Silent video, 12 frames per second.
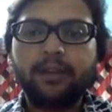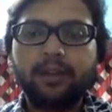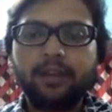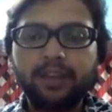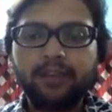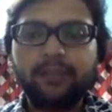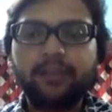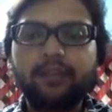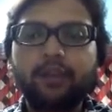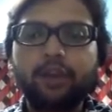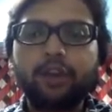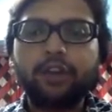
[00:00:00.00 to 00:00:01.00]
if we
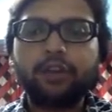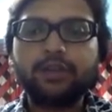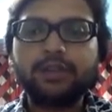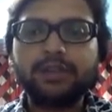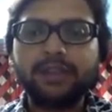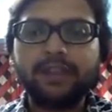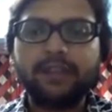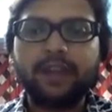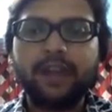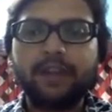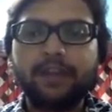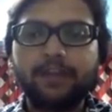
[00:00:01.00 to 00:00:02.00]
want to save
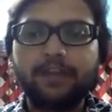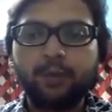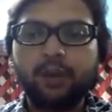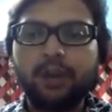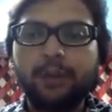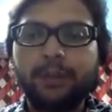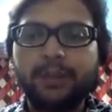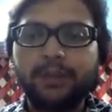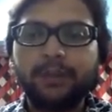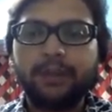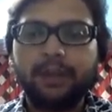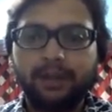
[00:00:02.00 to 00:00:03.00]
our poor
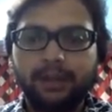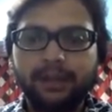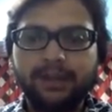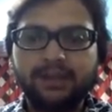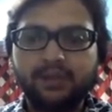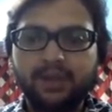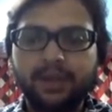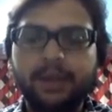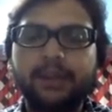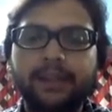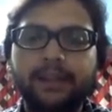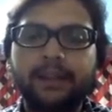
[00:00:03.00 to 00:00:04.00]
people as well,
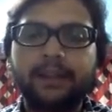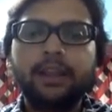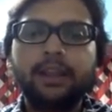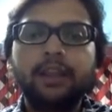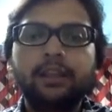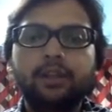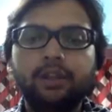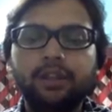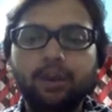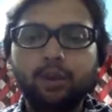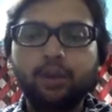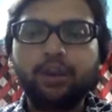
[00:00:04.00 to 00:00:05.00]
then
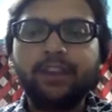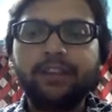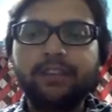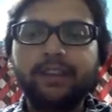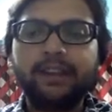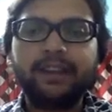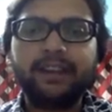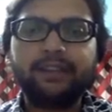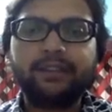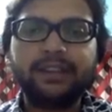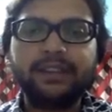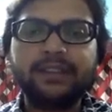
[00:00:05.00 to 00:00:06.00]
the only way
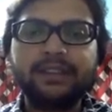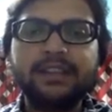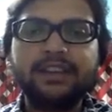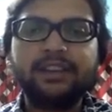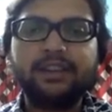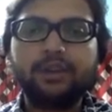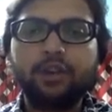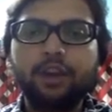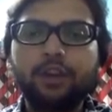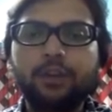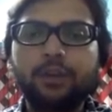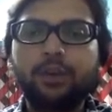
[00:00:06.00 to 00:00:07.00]
left is do
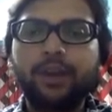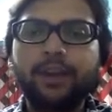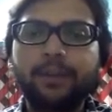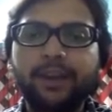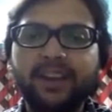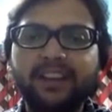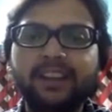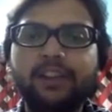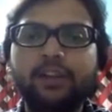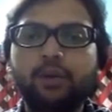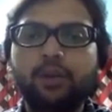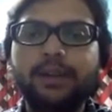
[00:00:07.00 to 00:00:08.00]
not provide
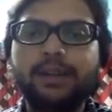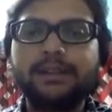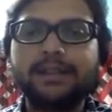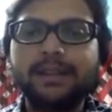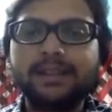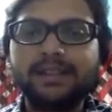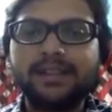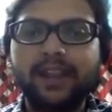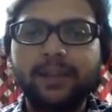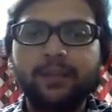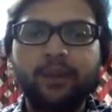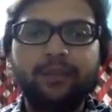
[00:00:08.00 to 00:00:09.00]
patent over such
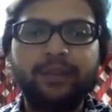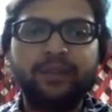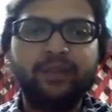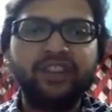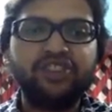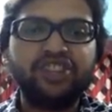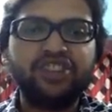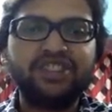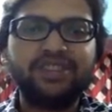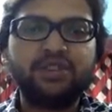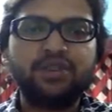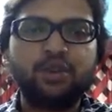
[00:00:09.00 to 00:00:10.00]
type of
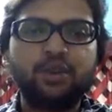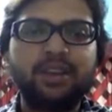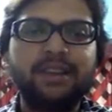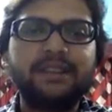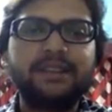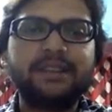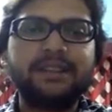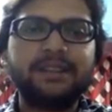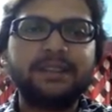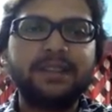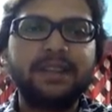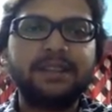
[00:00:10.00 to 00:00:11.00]
inventions. So let's
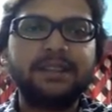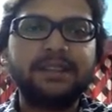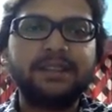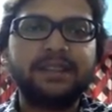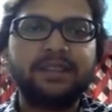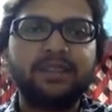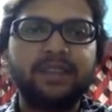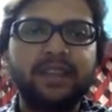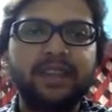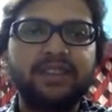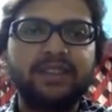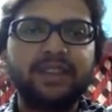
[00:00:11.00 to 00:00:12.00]
discuss the same thing.
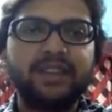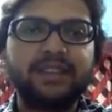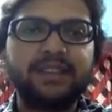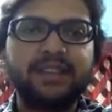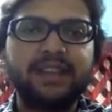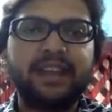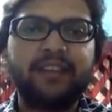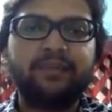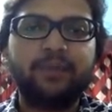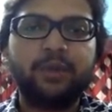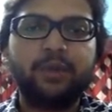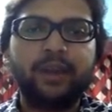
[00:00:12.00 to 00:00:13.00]
As you can see, I have
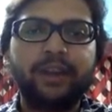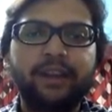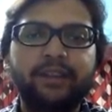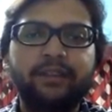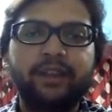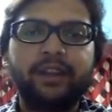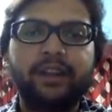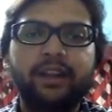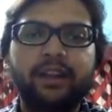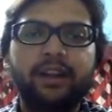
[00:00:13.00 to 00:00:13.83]
provided one